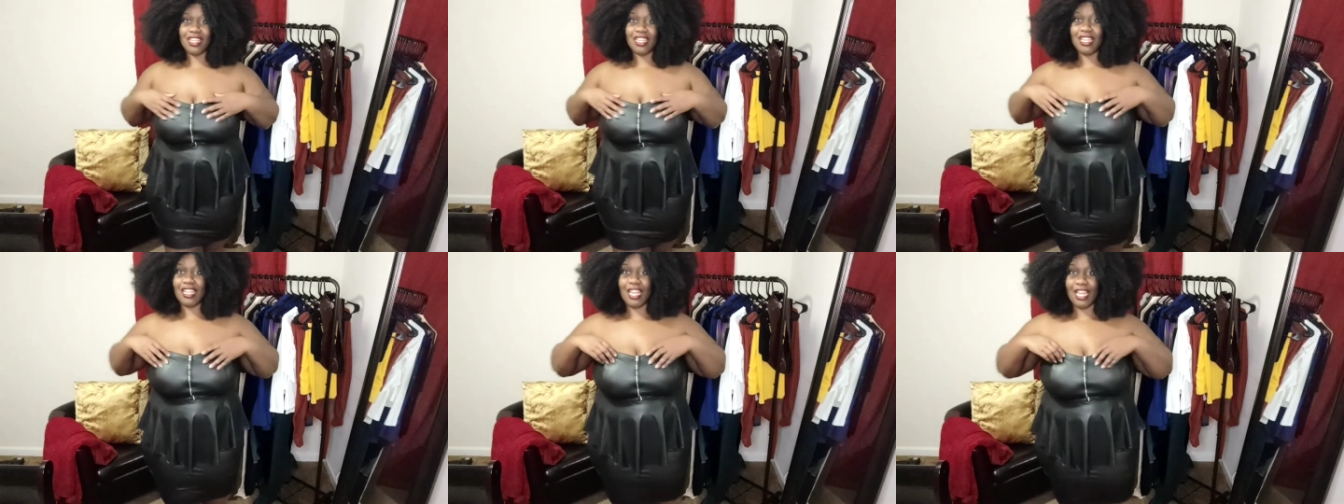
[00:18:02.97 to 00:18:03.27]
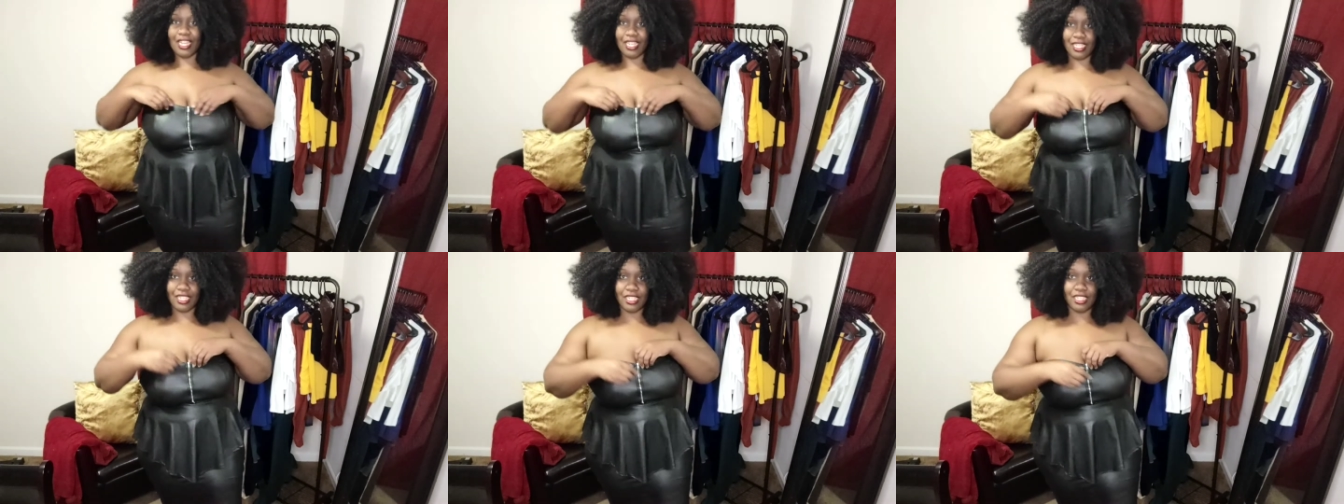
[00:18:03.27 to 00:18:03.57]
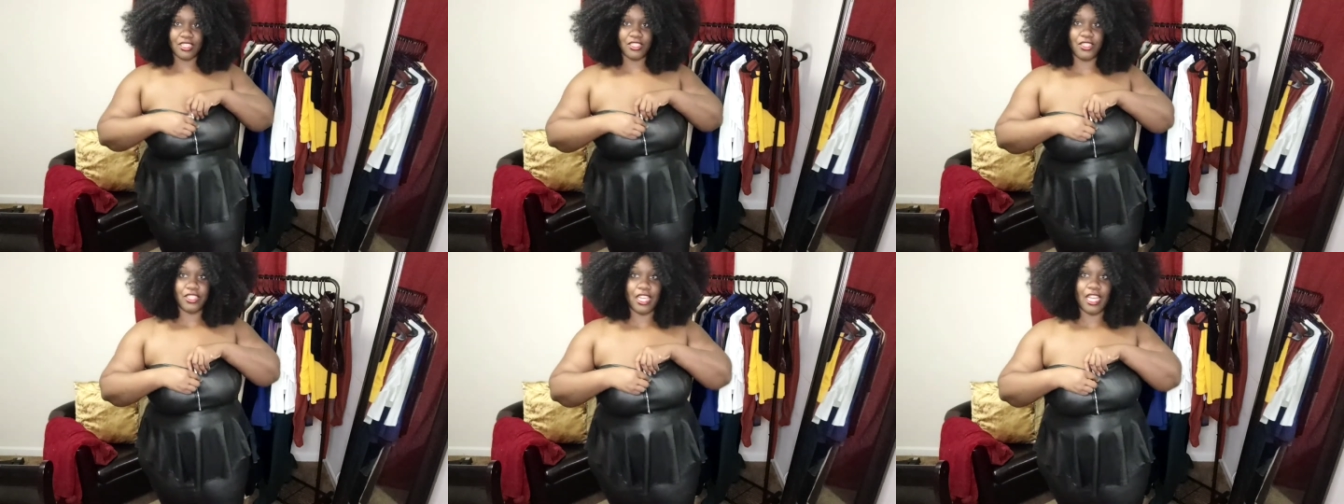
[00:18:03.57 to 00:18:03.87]
like
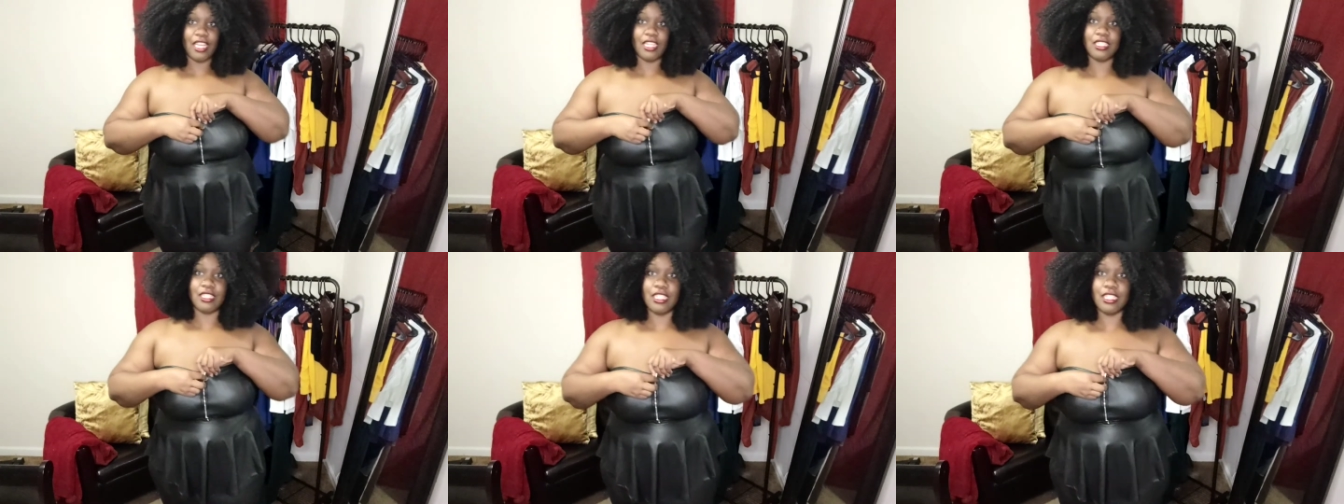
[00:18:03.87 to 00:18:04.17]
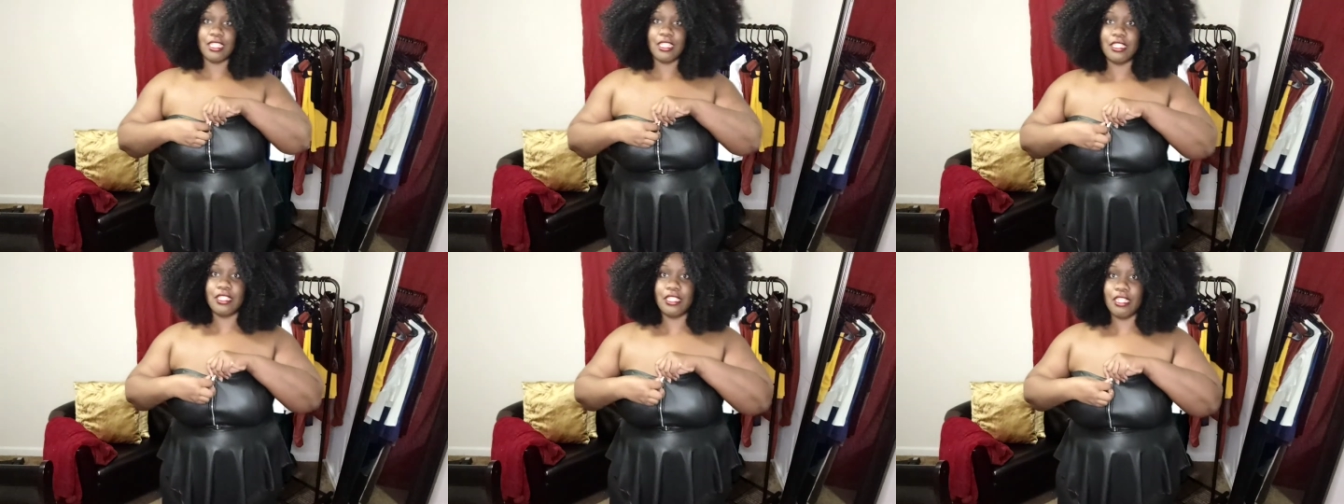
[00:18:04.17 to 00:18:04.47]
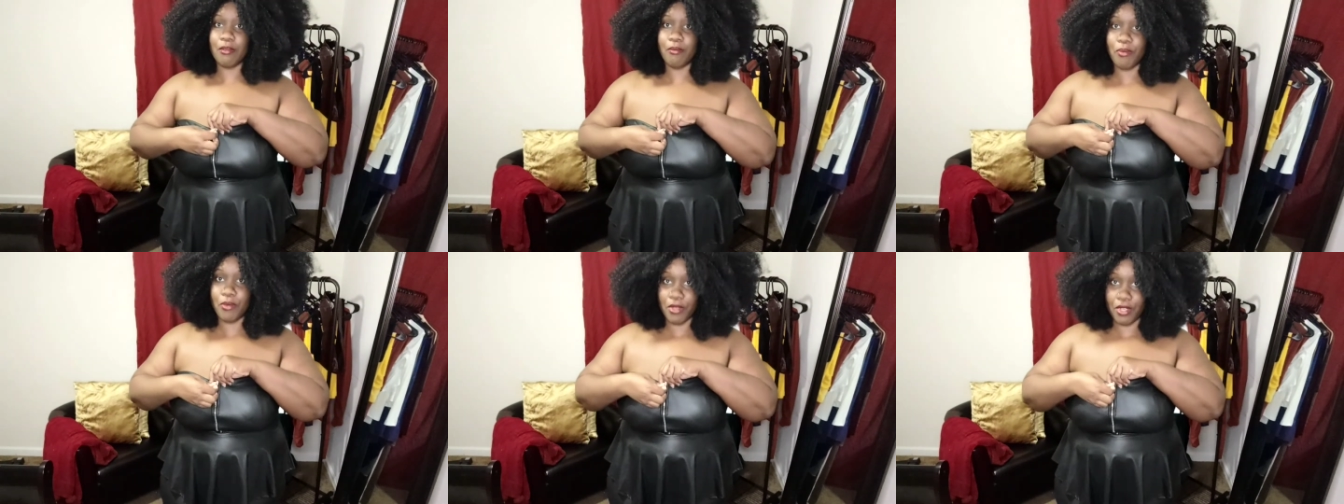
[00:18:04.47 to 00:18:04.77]
this. You guys, this
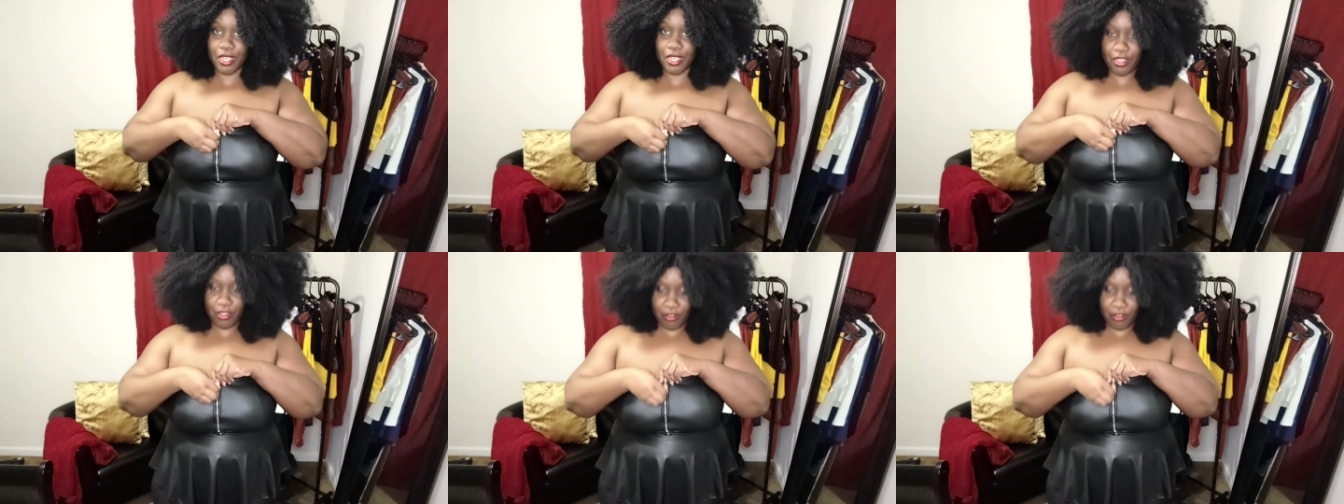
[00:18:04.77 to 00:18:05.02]
zipper in the